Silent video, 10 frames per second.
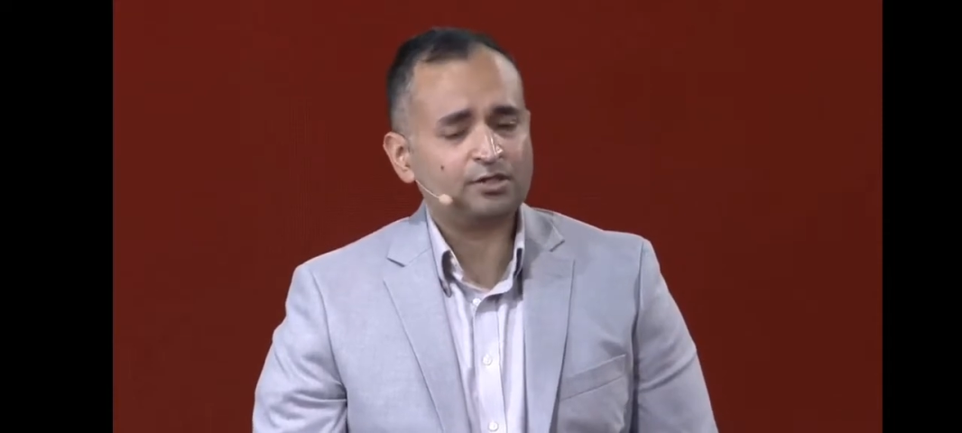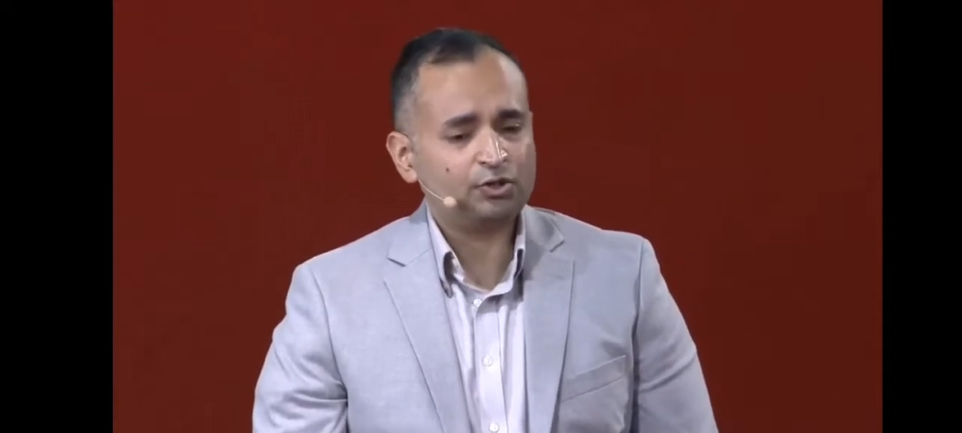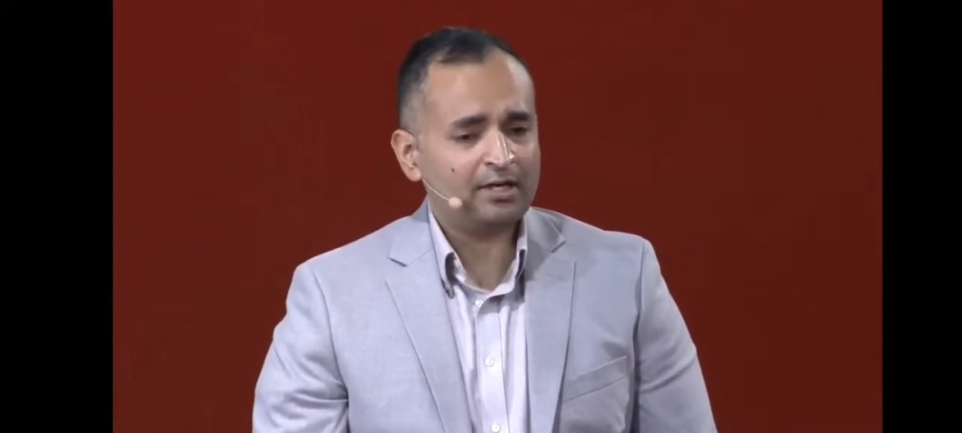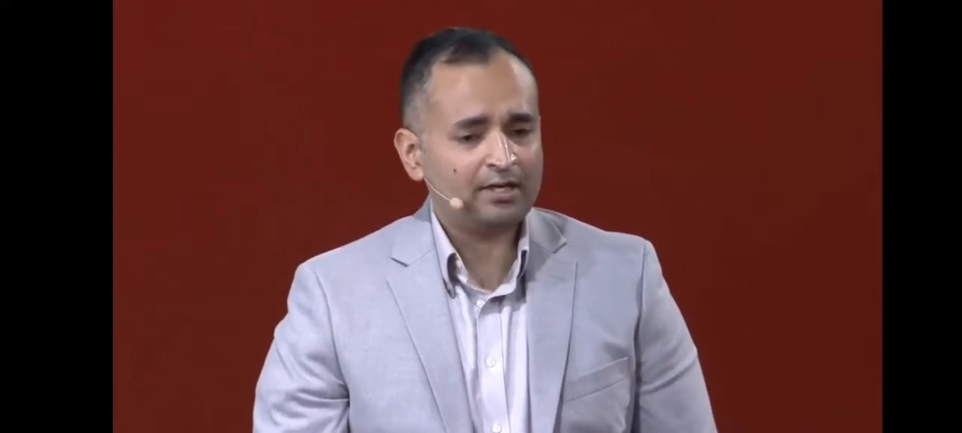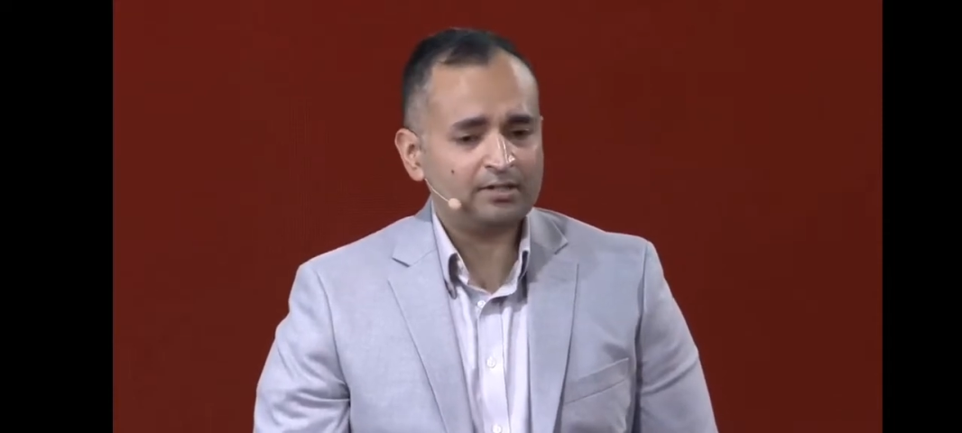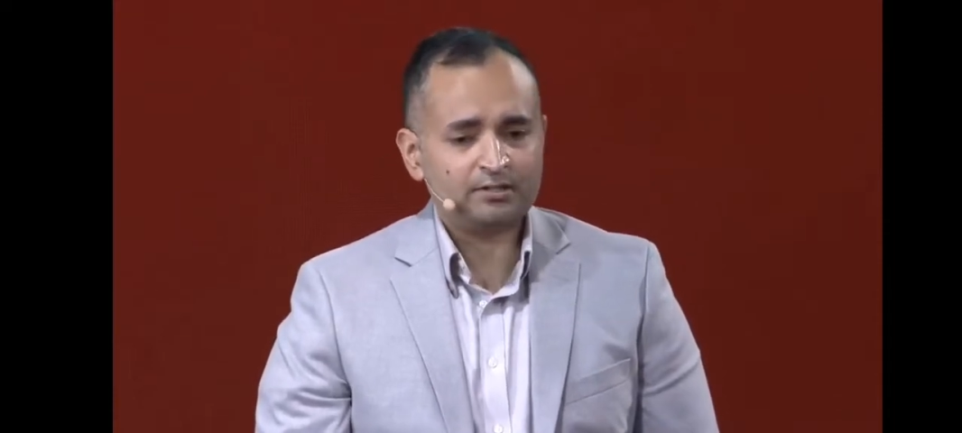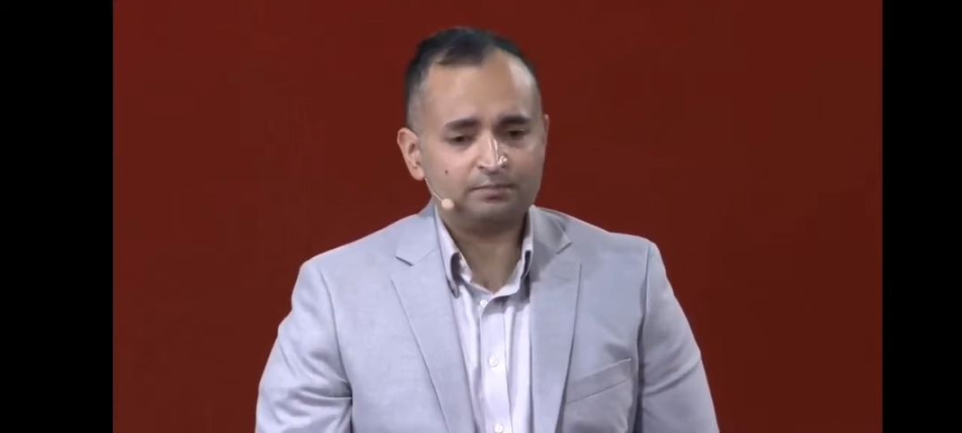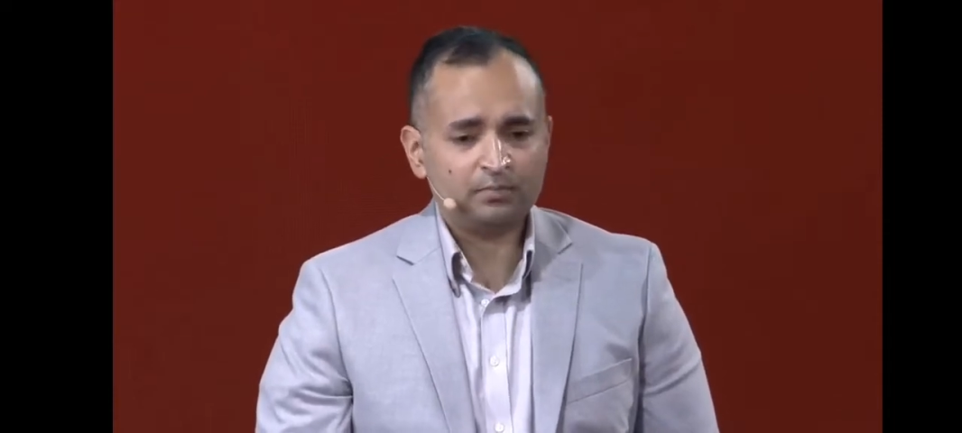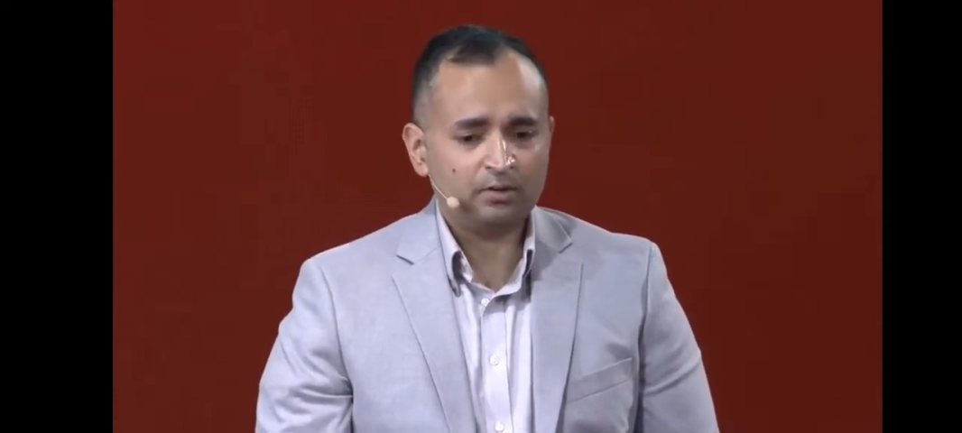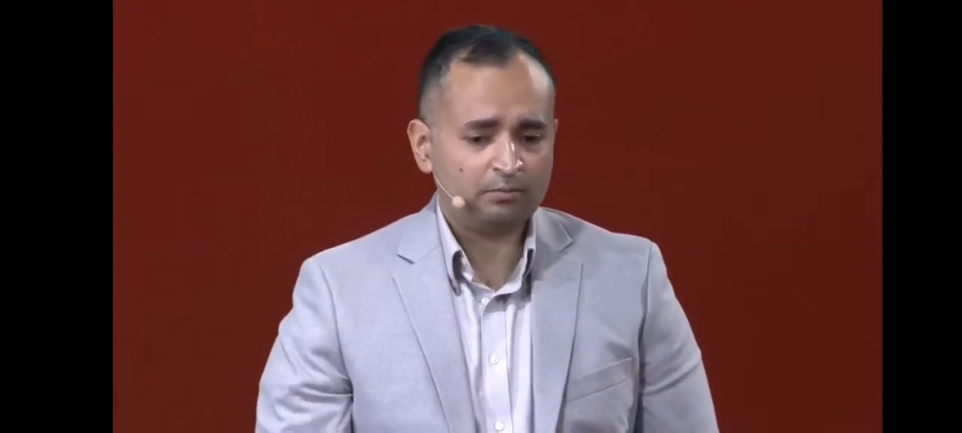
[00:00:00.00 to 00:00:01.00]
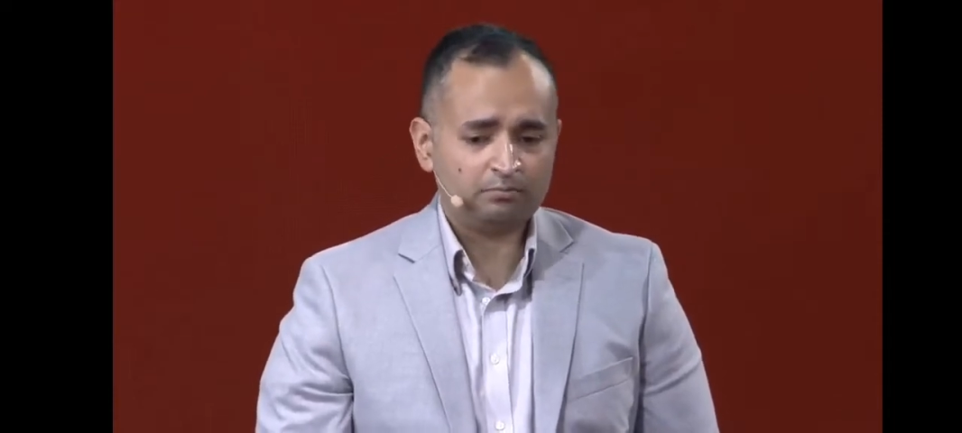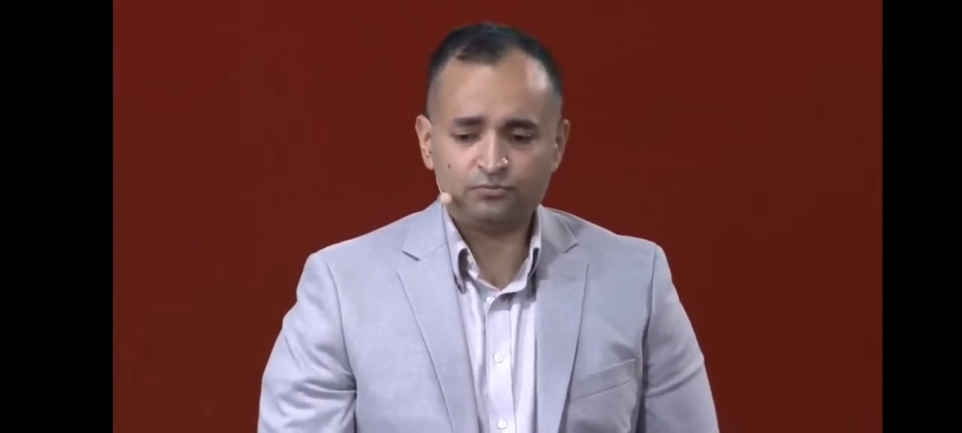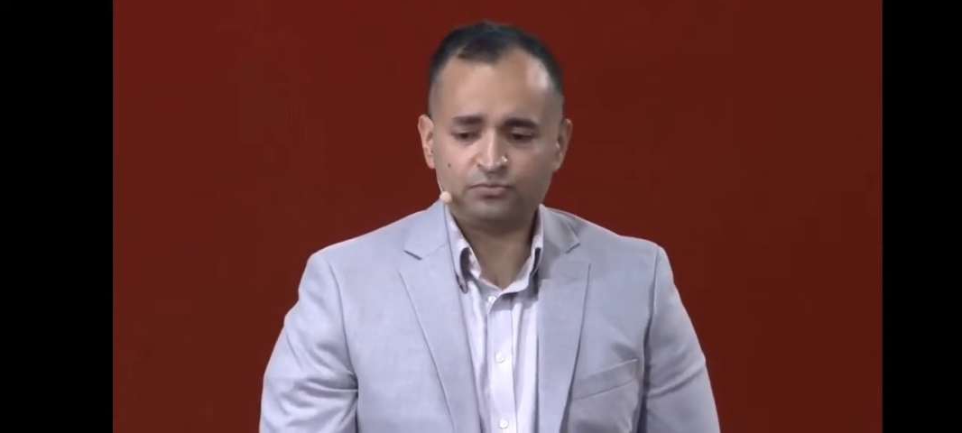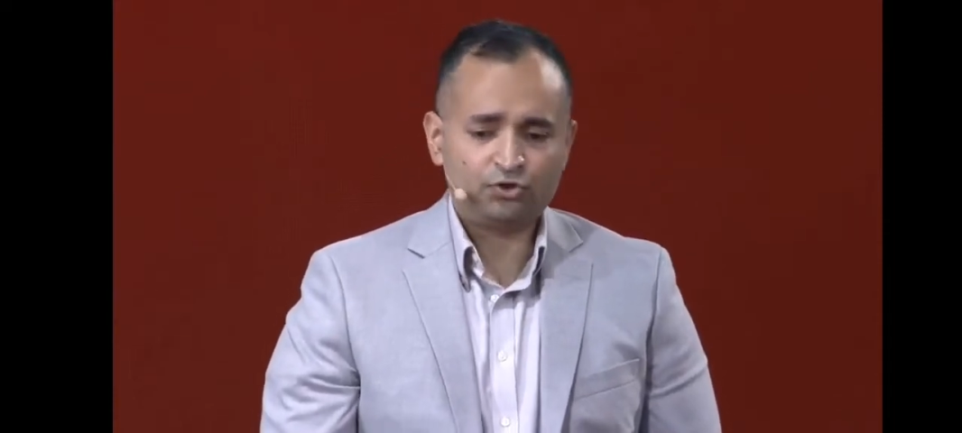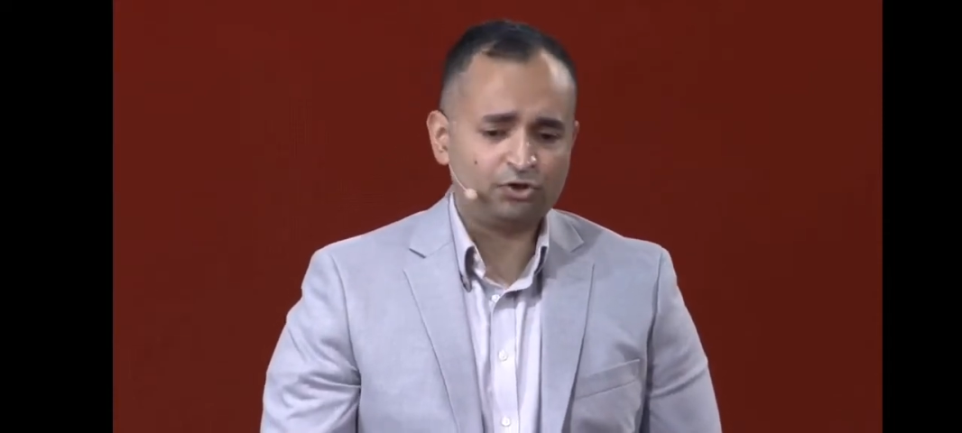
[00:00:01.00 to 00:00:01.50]
such as
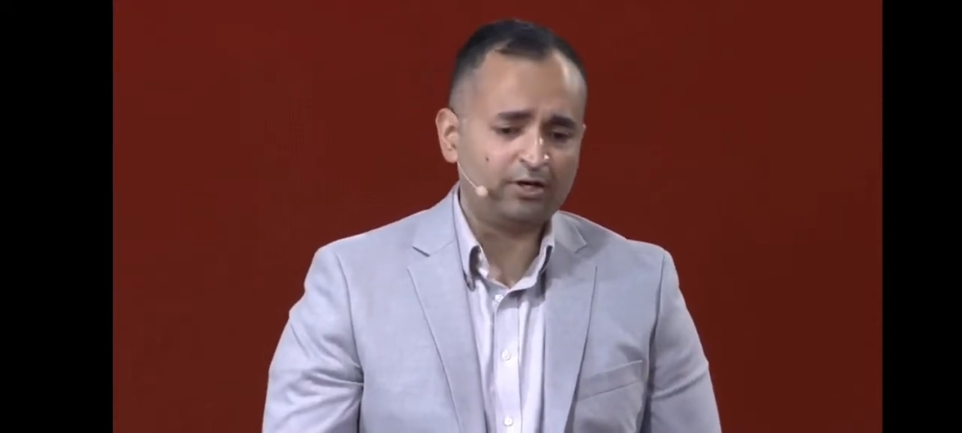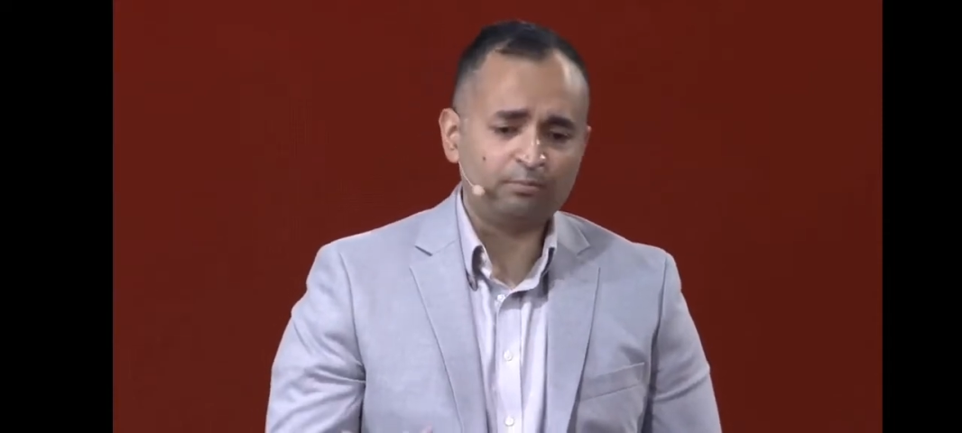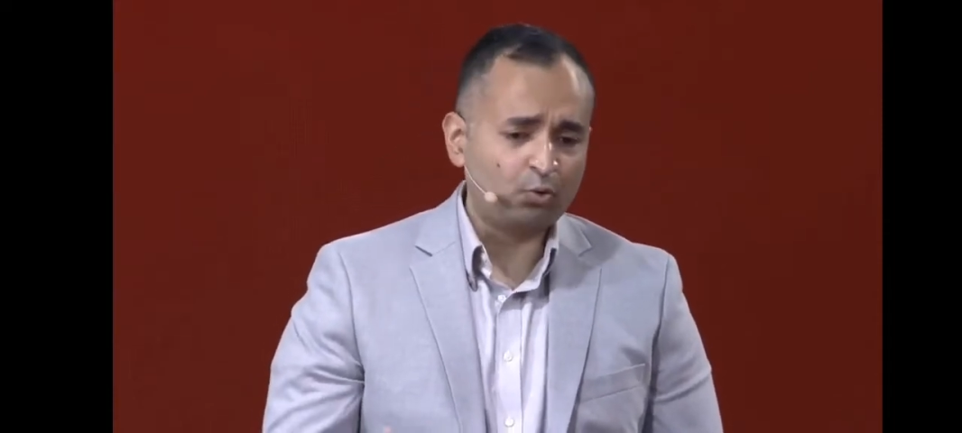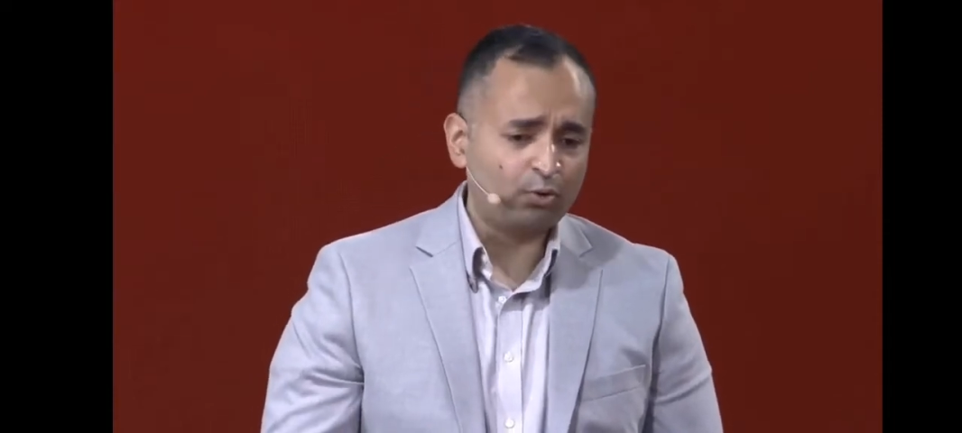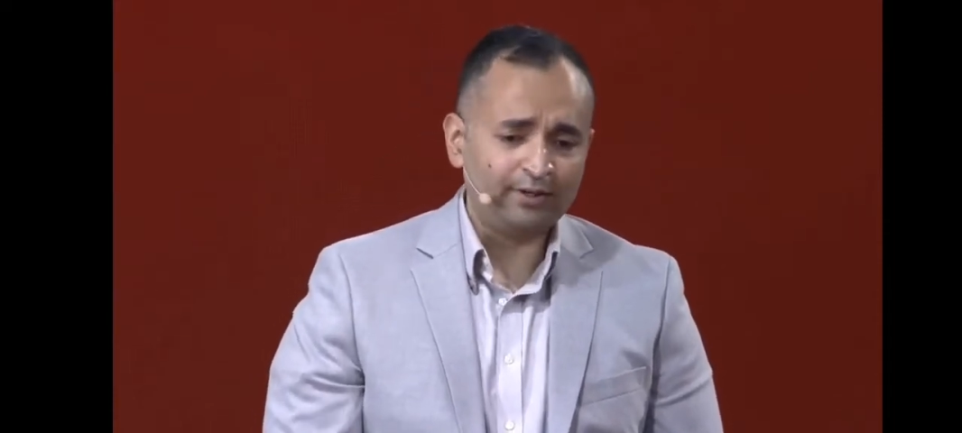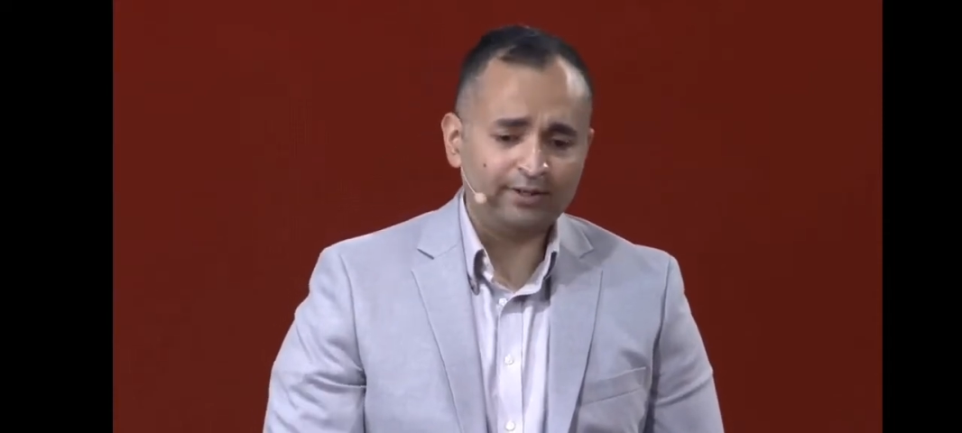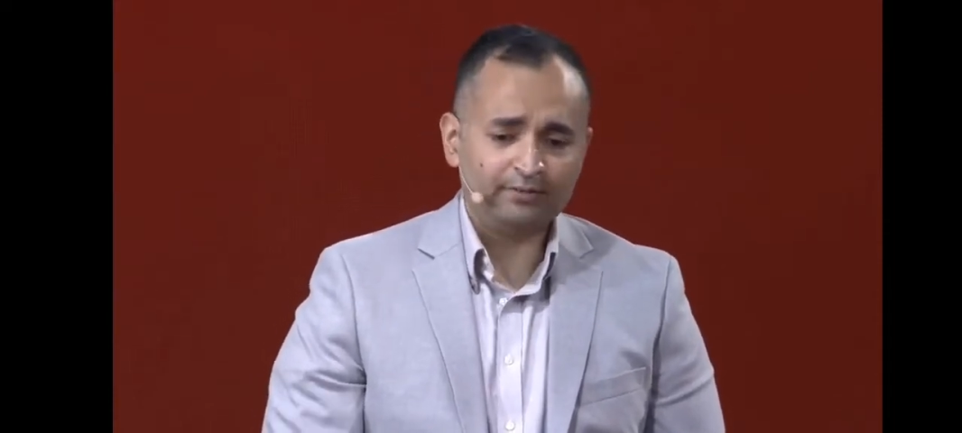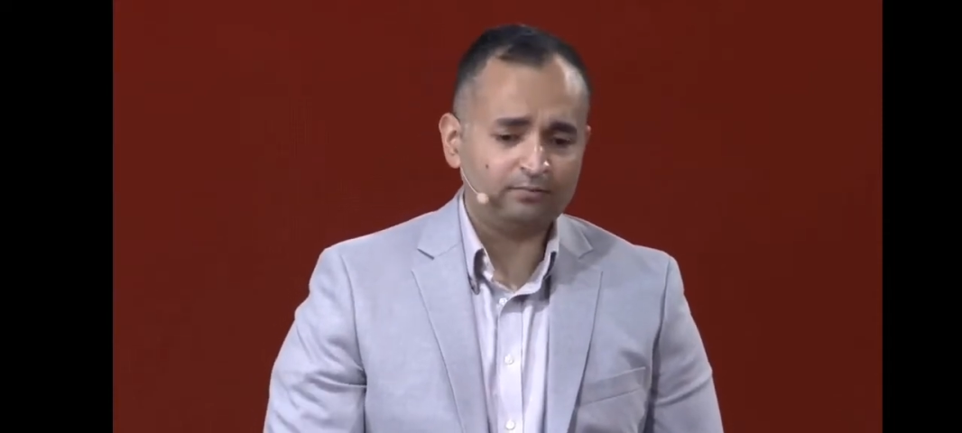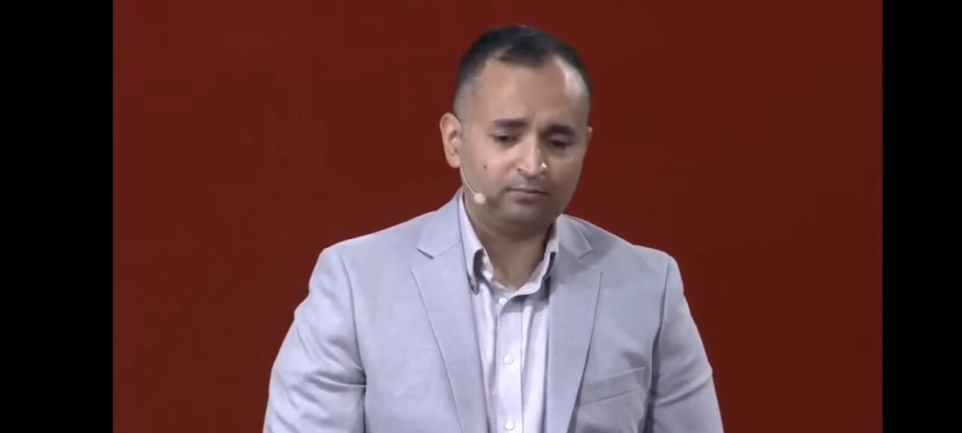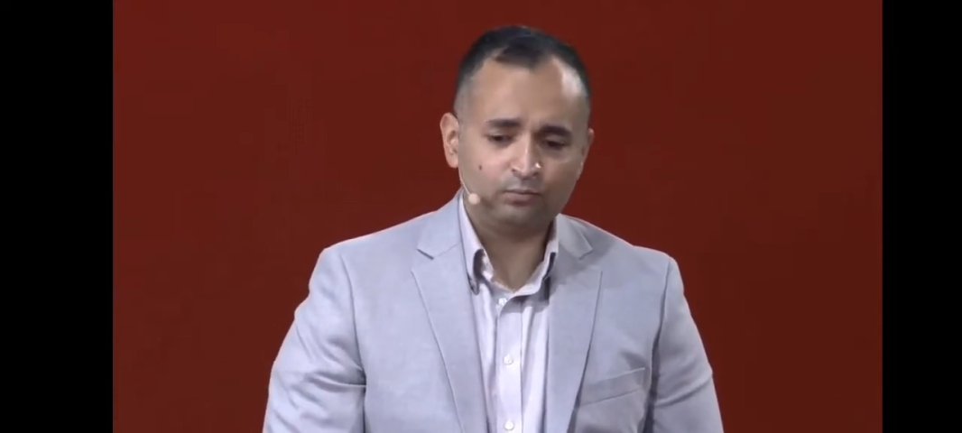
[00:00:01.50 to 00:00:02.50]
SharePoint,